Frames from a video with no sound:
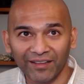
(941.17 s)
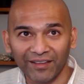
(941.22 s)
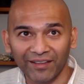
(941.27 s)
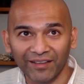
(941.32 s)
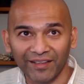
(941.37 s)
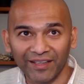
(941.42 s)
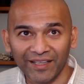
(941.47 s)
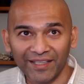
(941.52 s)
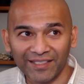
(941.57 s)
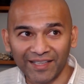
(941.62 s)

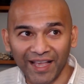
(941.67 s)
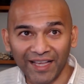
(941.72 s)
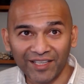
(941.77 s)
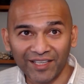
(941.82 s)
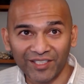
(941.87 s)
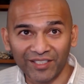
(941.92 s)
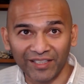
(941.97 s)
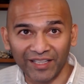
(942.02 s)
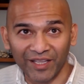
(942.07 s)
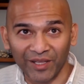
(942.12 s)
It's
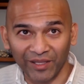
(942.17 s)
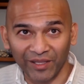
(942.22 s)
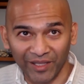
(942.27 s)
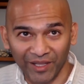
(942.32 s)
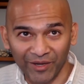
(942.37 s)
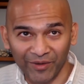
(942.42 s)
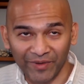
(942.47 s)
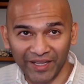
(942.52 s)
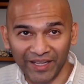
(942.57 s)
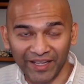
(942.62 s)
actually
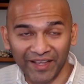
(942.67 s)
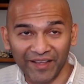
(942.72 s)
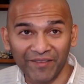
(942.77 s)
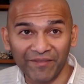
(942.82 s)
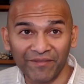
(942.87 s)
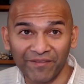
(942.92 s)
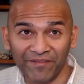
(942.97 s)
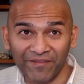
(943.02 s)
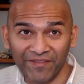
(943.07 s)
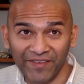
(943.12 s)
glowing
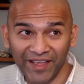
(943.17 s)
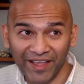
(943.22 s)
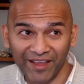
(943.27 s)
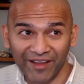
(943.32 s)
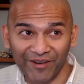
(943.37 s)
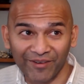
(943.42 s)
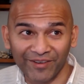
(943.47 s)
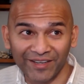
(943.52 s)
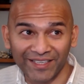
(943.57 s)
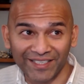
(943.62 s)

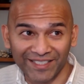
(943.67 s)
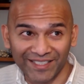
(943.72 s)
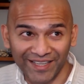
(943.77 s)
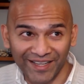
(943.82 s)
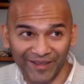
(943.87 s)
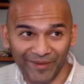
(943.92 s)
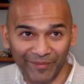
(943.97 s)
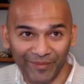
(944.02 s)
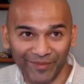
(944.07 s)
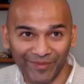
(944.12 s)
very
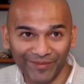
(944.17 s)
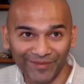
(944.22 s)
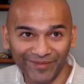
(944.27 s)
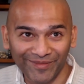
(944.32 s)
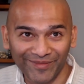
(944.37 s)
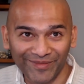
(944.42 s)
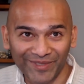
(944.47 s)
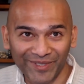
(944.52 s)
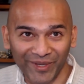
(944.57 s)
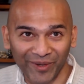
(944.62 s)
dim.
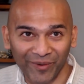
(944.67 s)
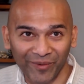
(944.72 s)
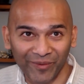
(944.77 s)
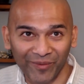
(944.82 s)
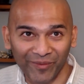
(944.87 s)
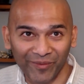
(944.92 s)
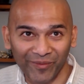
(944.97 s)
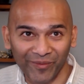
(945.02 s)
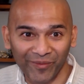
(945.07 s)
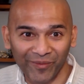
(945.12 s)
So
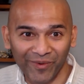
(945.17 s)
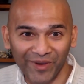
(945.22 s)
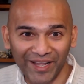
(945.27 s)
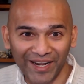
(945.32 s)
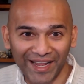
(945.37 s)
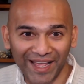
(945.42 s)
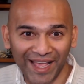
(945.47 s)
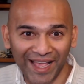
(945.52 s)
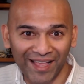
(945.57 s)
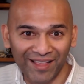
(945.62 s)

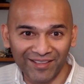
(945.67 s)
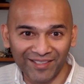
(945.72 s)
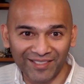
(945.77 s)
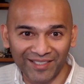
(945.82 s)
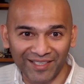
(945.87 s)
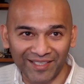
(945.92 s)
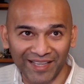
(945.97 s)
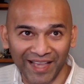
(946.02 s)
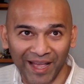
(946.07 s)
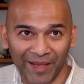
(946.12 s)
what else
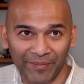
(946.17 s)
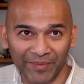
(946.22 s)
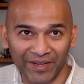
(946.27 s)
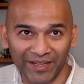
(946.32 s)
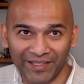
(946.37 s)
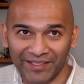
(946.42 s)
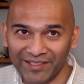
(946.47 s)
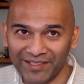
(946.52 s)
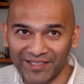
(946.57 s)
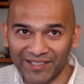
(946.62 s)
is happening?
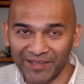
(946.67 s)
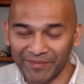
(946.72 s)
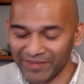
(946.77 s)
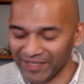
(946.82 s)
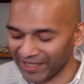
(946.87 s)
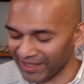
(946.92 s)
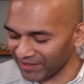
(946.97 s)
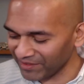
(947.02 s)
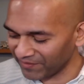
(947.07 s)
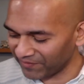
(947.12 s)
Because there's
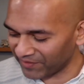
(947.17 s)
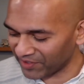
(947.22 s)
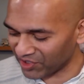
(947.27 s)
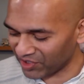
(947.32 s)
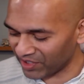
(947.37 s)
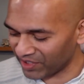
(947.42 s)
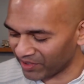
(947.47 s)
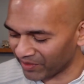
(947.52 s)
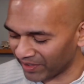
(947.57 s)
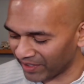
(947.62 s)
something else
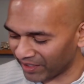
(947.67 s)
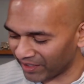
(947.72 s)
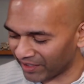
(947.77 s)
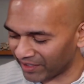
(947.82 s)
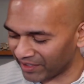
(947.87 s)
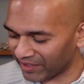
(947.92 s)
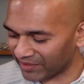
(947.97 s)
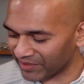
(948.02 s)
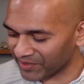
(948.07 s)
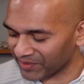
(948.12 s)
fishy going
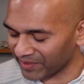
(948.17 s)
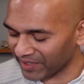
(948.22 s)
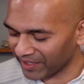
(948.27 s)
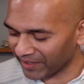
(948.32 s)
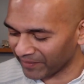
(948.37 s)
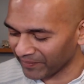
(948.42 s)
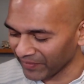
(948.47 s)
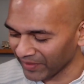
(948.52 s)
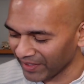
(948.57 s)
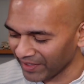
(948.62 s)
on here as
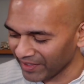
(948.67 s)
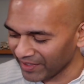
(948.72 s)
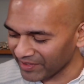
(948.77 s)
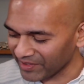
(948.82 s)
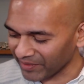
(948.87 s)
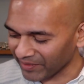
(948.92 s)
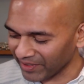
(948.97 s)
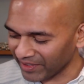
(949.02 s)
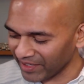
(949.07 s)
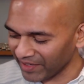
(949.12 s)
well.
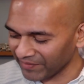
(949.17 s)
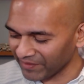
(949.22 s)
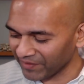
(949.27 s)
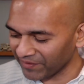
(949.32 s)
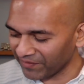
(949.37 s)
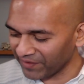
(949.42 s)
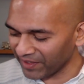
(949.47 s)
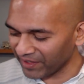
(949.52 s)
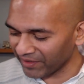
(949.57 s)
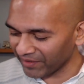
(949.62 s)
So we're going to have to
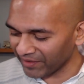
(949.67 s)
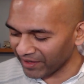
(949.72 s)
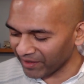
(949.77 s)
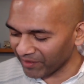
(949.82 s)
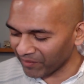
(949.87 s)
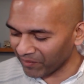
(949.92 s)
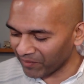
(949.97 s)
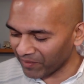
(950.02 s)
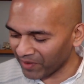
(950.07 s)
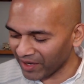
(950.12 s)
figure
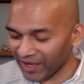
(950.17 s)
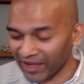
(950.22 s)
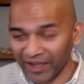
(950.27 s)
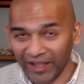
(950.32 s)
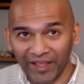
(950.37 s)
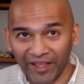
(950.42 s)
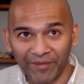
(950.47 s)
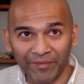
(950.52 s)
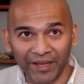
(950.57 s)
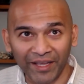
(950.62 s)
out
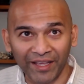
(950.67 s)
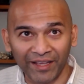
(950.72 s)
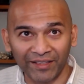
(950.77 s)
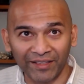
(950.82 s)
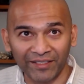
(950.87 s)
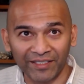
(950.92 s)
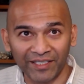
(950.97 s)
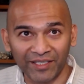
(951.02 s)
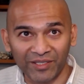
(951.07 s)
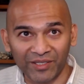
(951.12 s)
why my
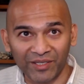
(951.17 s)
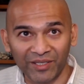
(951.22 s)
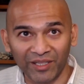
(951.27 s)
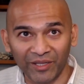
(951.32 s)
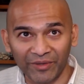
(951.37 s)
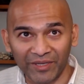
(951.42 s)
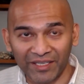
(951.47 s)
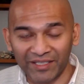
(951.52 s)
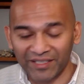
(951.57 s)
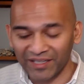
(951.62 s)
LED is
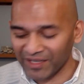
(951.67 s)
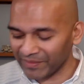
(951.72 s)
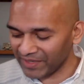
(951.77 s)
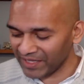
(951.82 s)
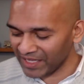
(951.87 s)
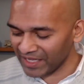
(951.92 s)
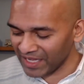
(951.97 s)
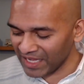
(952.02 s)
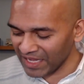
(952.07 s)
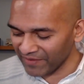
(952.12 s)
glowing dim
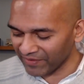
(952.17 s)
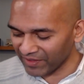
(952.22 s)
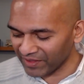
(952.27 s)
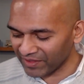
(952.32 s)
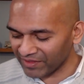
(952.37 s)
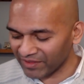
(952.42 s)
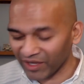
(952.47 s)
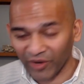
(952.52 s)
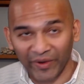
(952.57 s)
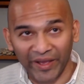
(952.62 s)

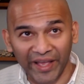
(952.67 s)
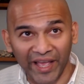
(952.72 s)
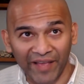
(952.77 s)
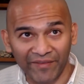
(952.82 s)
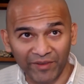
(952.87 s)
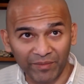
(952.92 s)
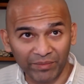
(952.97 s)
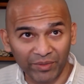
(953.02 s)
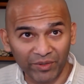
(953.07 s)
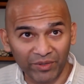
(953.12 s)
even though I
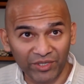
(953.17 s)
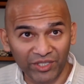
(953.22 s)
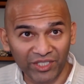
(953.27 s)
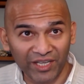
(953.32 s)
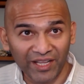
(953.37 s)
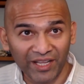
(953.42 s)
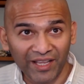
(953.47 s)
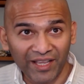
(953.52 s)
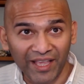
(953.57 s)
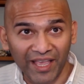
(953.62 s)
haven't pushed
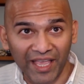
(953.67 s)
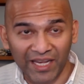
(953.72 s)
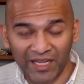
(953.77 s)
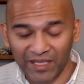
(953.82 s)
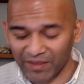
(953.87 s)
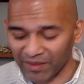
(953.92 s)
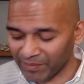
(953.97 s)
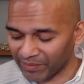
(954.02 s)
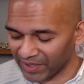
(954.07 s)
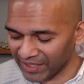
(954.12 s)
any
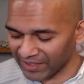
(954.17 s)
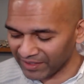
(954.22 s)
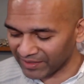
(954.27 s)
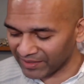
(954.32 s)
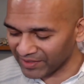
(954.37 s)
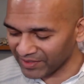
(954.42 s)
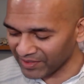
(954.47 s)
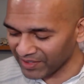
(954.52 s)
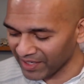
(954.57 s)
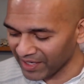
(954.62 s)
of the
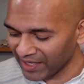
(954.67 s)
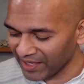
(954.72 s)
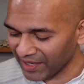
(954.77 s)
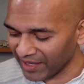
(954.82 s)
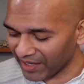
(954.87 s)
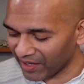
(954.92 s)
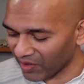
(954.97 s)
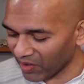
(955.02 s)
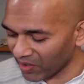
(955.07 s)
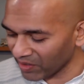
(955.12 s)
buttons,
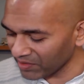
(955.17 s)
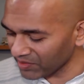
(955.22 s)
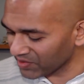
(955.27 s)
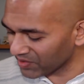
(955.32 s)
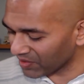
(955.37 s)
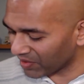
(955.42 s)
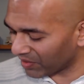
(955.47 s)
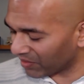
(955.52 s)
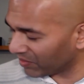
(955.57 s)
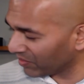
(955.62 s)
and
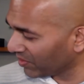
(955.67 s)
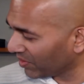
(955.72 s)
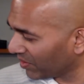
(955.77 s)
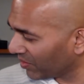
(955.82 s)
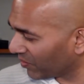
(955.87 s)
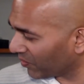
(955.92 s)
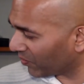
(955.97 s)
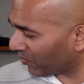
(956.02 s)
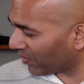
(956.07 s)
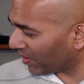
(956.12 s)
also
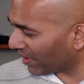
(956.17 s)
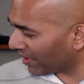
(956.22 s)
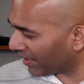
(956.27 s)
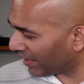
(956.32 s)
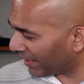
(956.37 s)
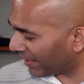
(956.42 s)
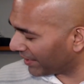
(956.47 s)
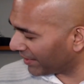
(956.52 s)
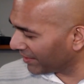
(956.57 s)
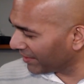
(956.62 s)

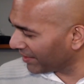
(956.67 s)
why